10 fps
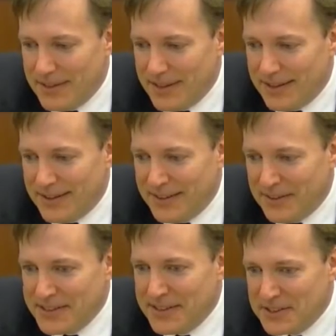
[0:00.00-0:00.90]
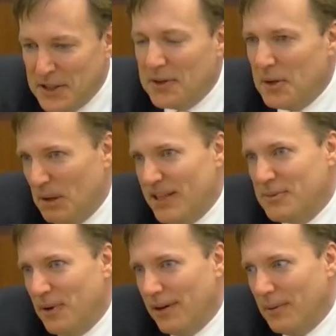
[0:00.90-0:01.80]
the it, it's clearly a
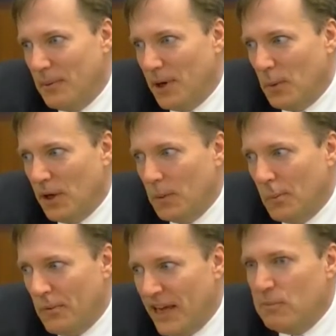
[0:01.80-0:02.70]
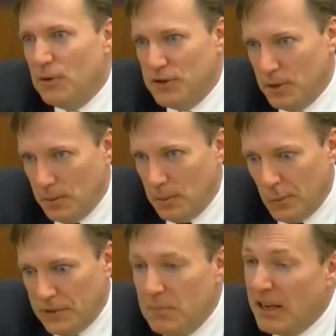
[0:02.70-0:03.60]
place where, where we're able to
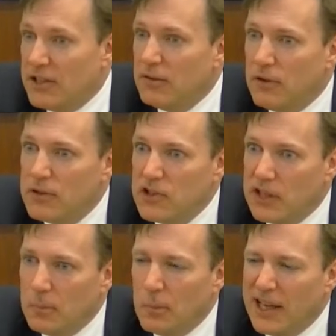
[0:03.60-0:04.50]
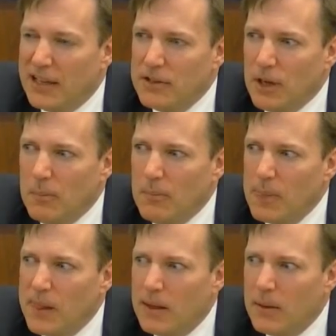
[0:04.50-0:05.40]
to make a difference and and um,
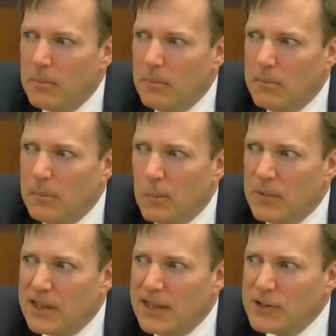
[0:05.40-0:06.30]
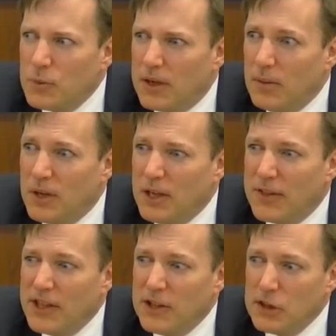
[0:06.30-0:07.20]
that's what you know.
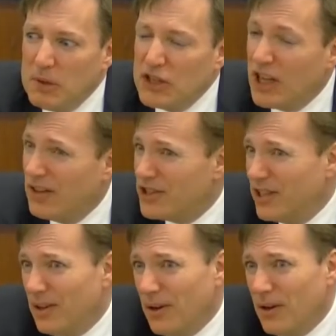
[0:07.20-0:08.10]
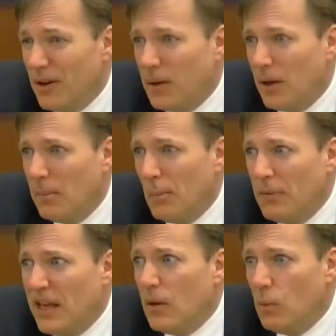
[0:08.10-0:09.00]
I think that the big challenge here, um,
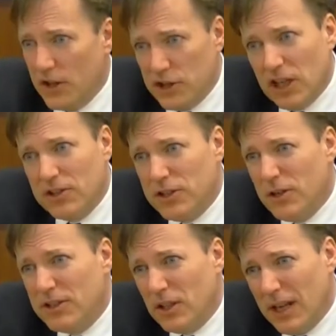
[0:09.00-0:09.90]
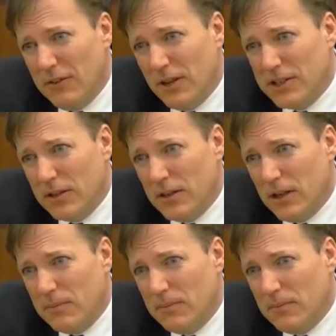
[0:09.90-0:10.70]
one of the challenges here is a level is a,